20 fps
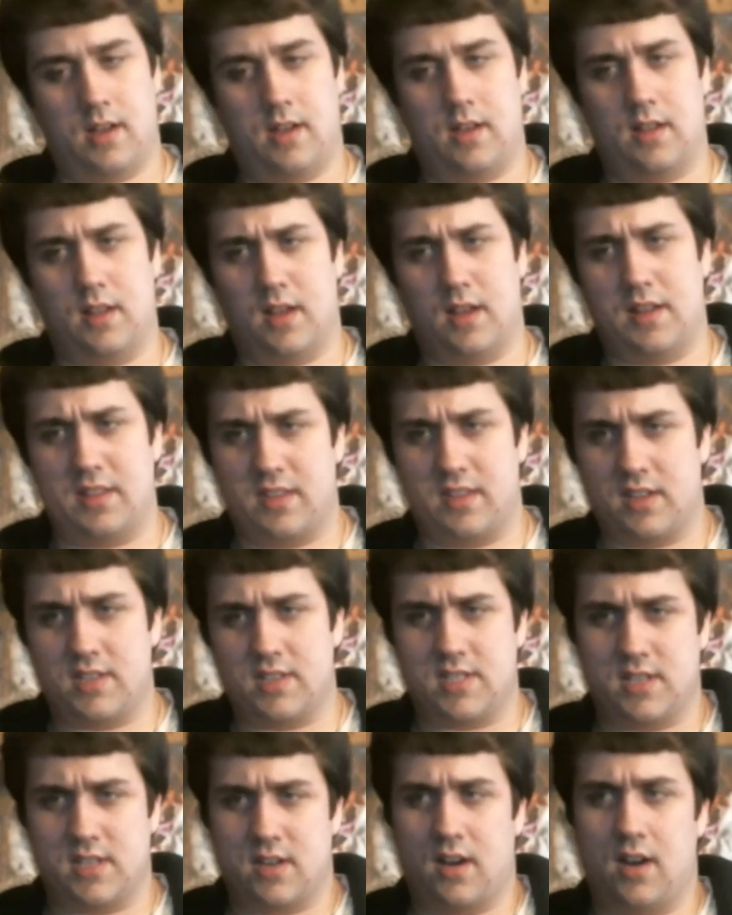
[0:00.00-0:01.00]
lot of the things
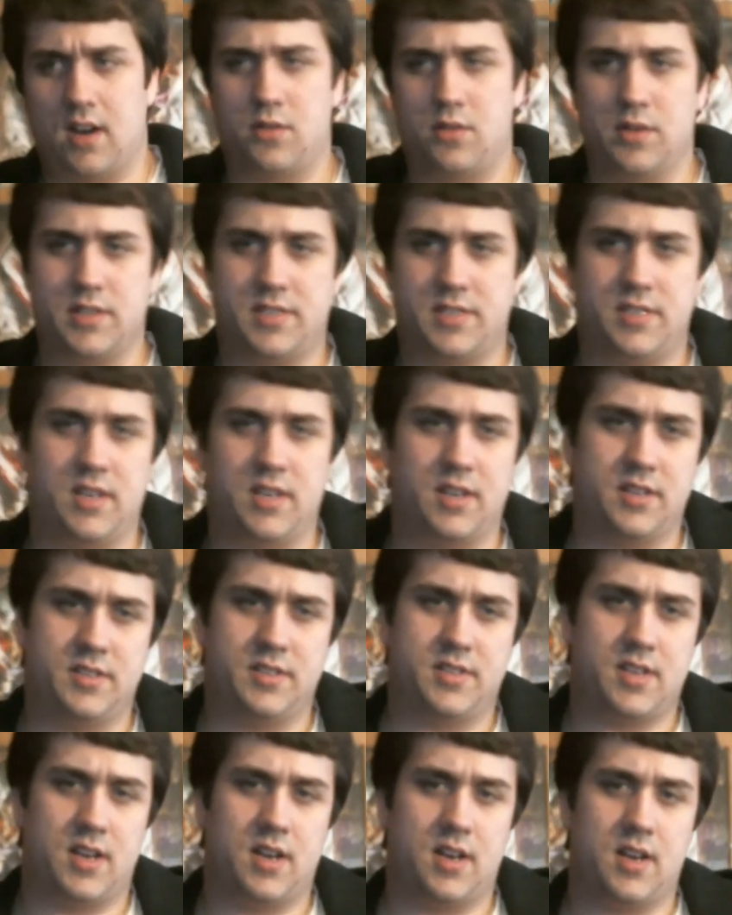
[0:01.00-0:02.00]
the Conquest
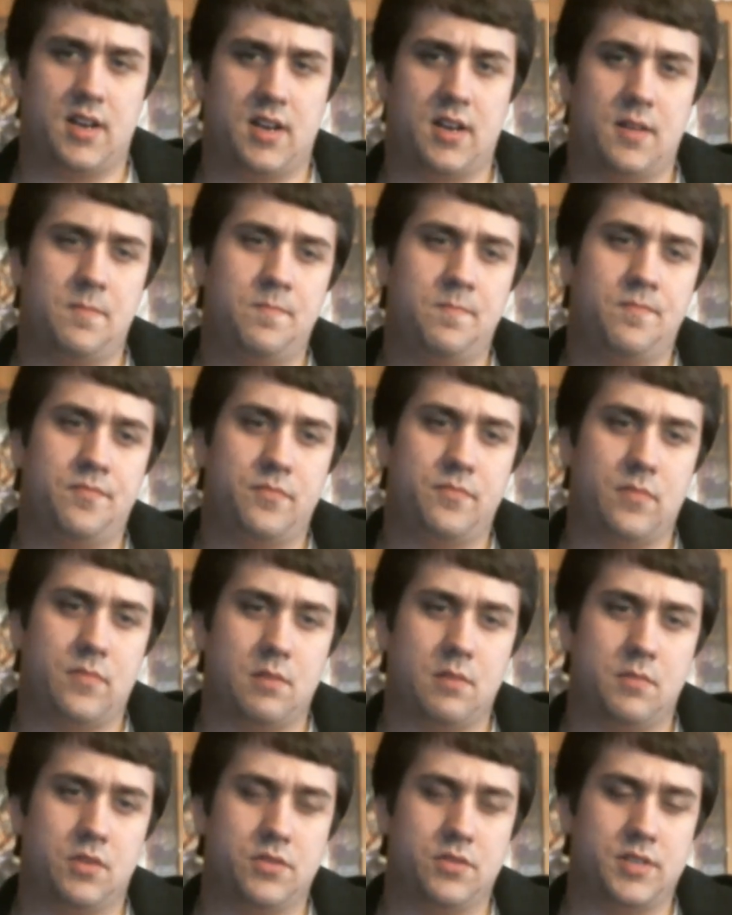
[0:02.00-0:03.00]
does,
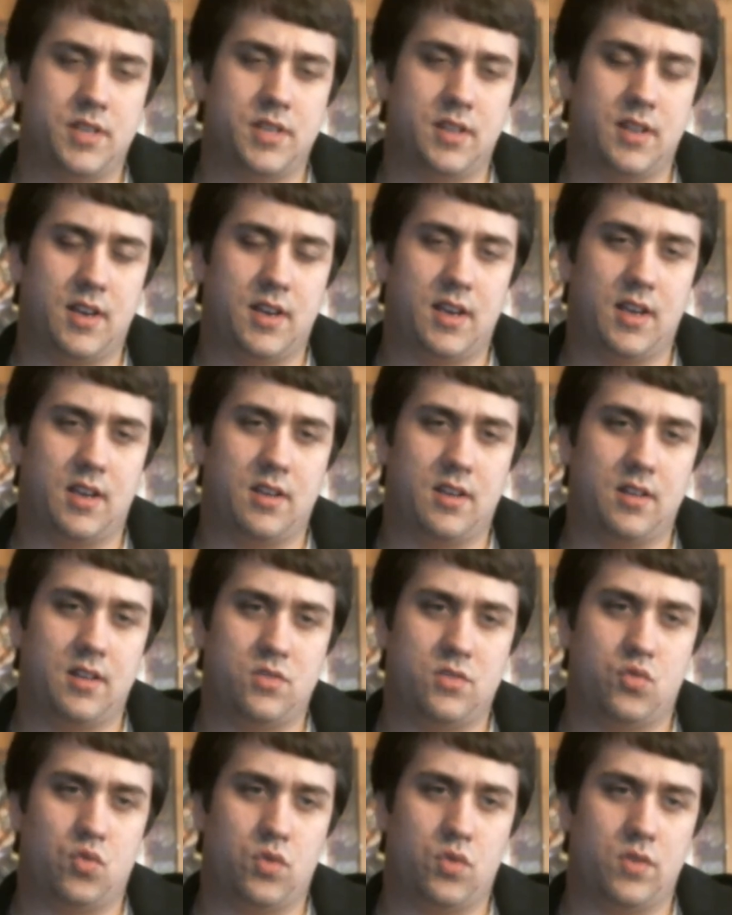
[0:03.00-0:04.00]
mostly like
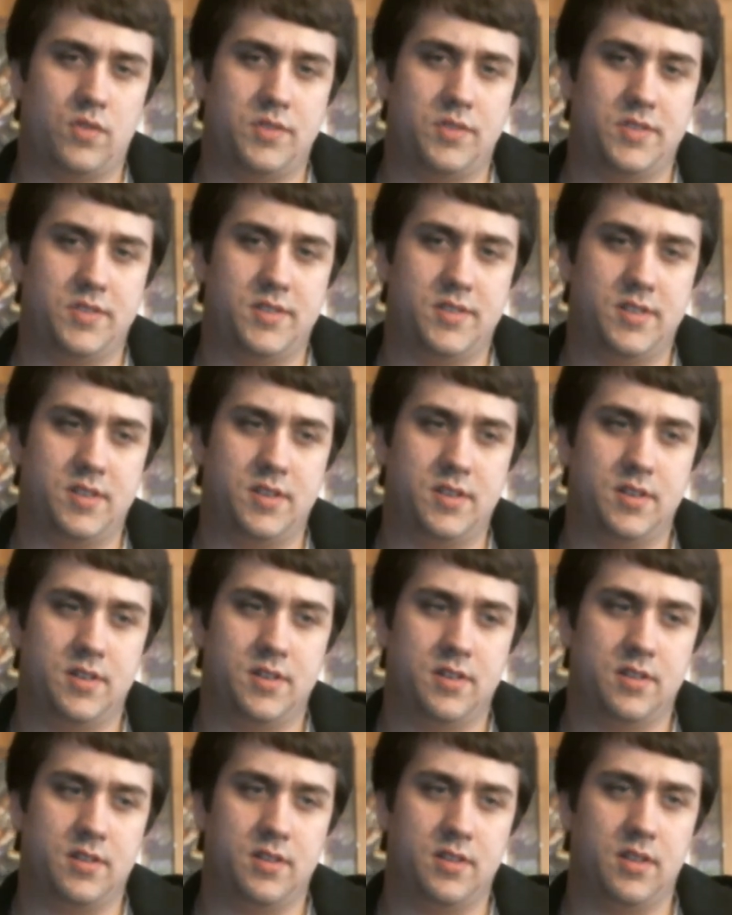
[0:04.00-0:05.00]
towards
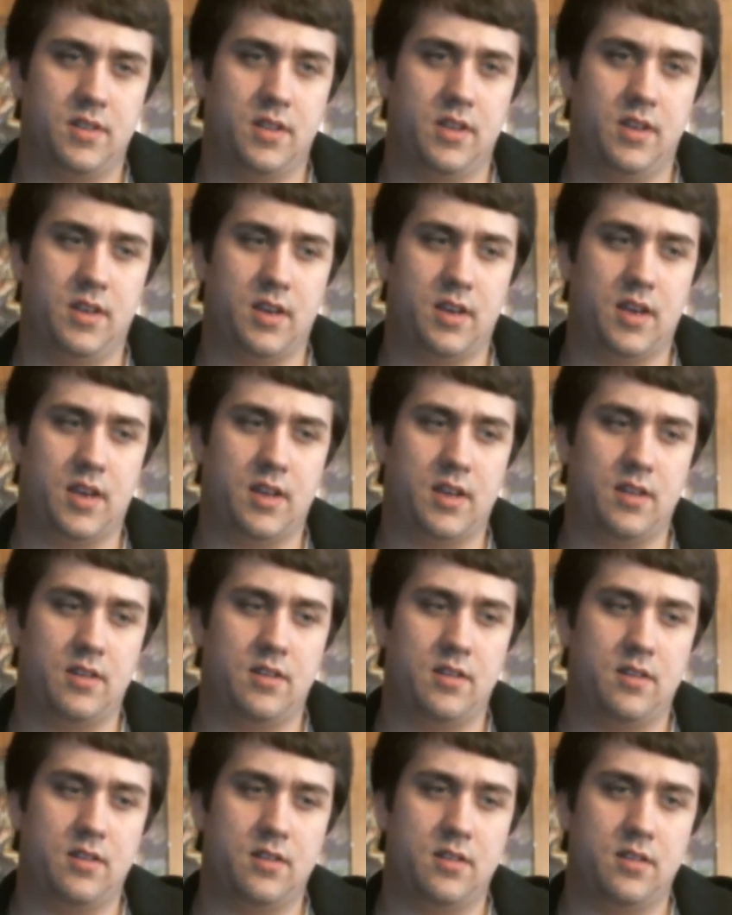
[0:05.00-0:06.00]
the end.